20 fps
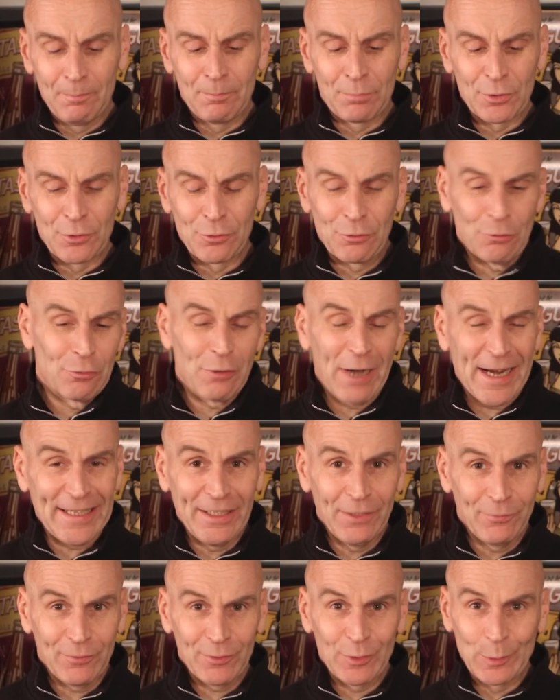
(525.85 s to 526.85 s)

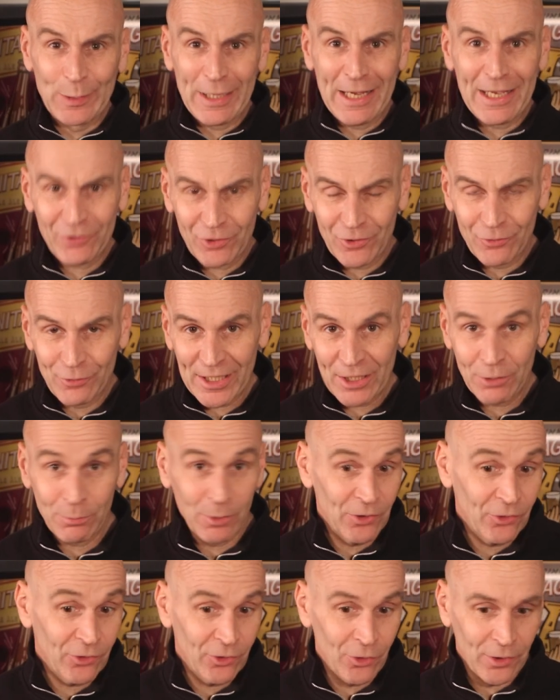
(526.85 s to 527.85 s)
bright fluorescent red
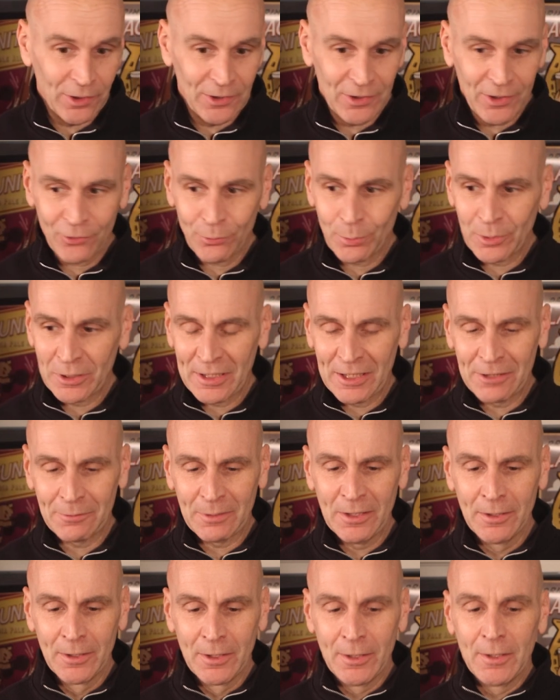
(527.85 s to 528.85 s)
ones, not in this one
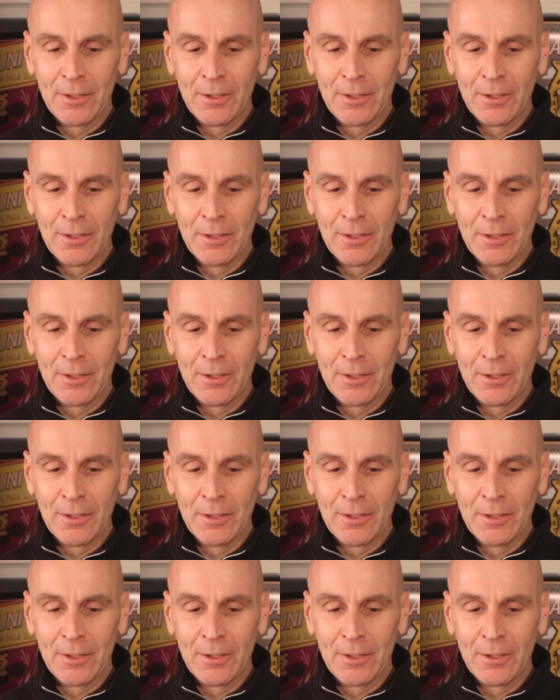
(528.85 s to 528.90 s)
anyway.